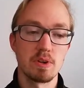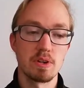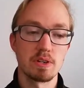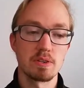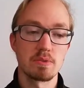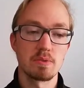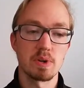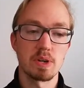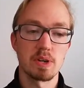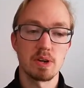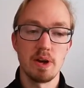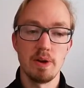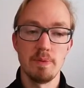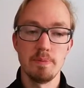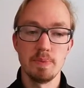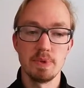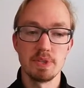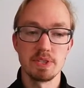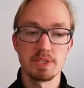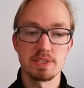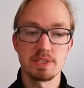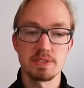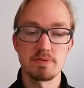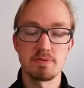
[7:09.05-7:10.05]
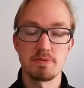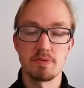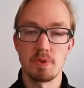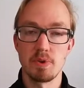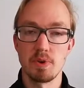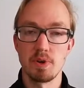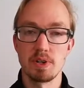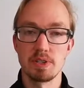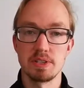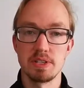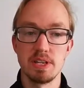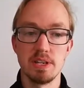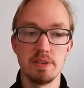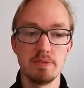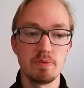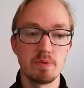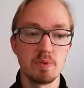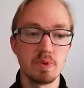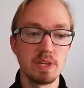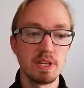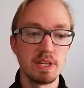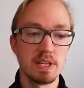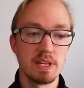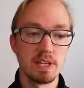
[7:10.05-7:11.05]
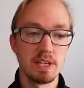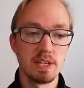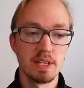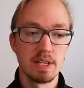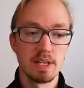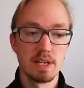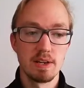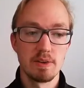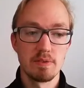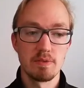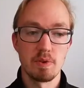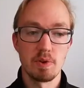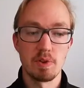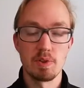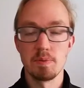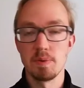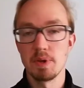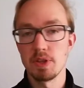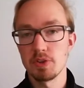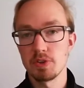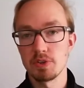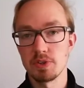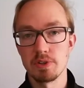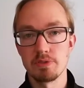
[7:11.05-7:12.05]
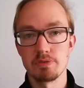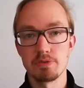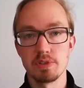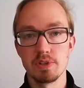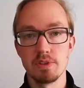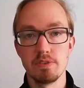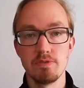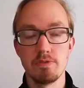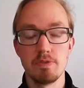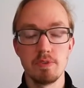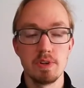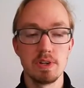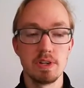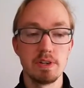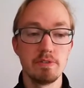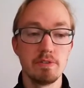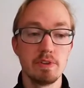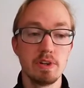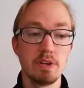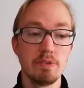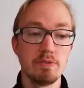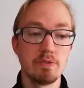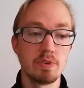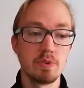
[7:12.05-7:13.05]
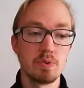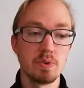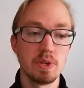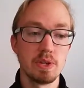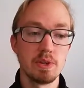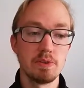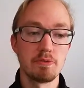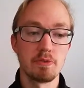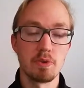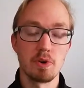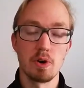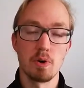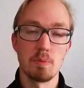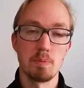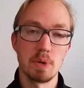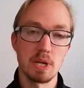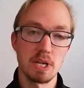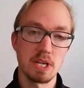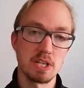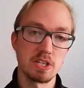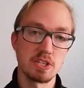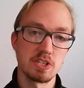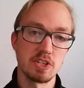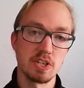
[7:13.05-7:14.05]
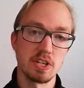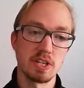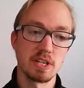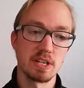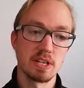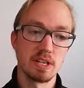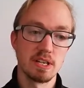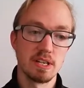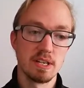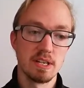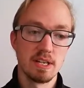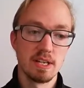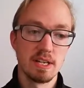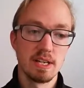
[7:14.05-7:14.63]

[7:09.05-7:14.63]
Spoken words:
and requirements for delivery, for the method of delivery, for packaging,